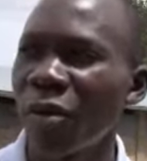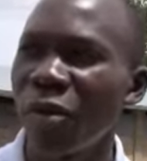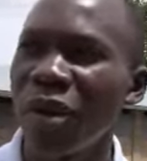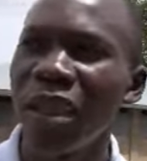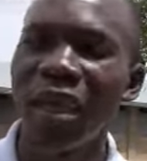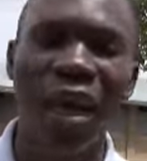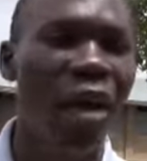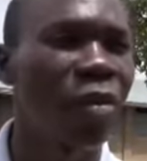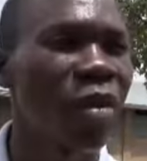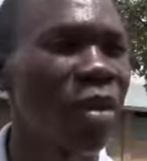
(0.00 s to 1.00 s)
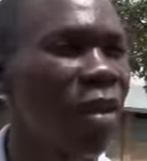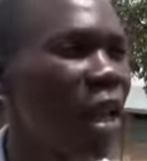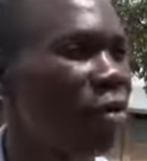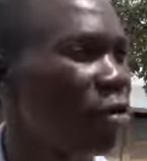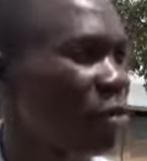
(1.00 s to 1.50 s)
putting up the
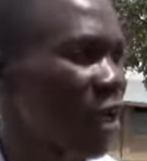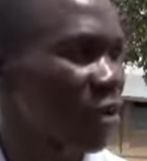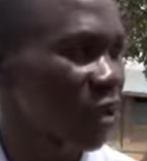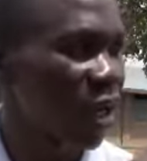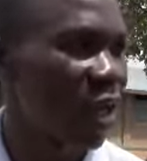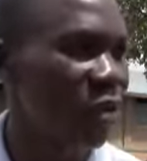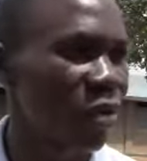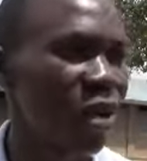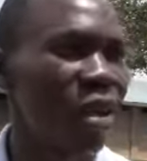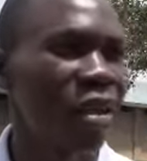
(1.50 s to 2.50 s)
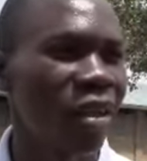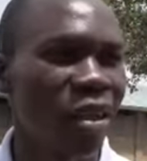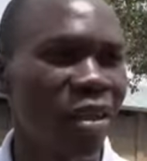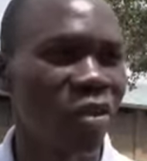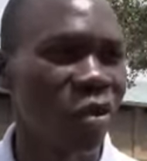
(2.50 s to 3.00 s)
live fence around
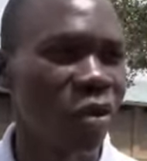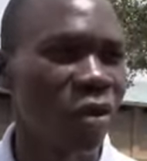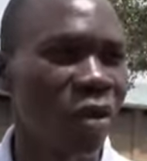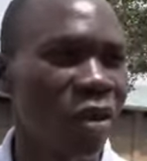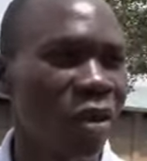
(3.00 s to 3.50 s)
the school.